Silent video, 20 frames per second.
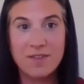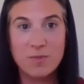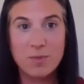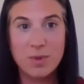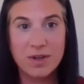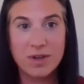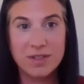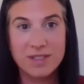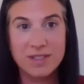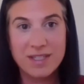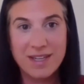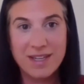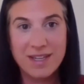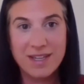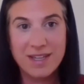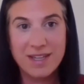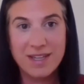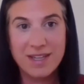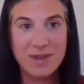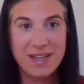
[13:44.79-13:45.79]
birth to
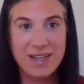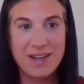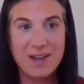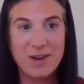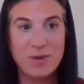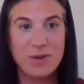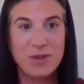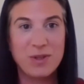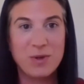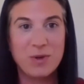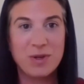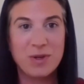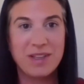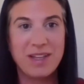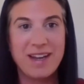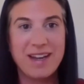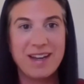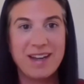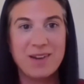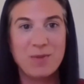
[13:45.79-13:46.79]
him. I know you were
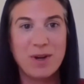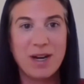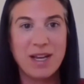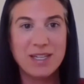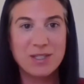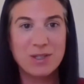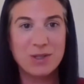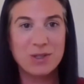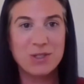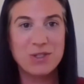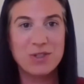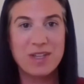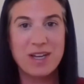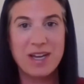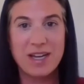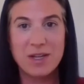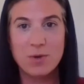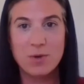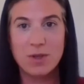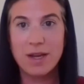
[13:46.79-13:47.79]
like, when I told you
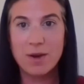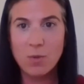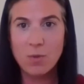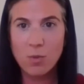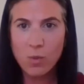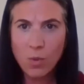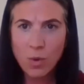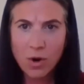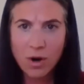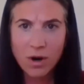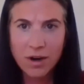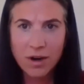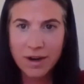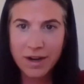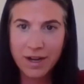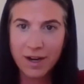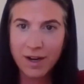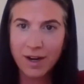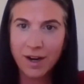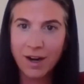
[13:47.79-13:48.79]
that, you were like,
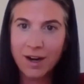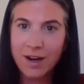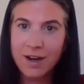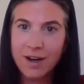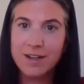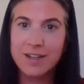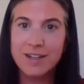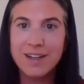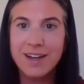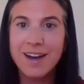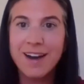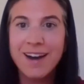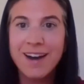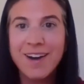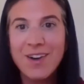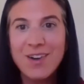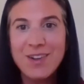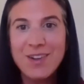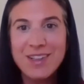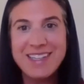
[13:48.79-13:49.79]
warrior,
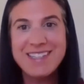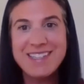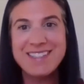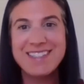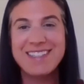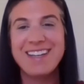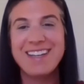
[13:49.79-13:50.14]
go.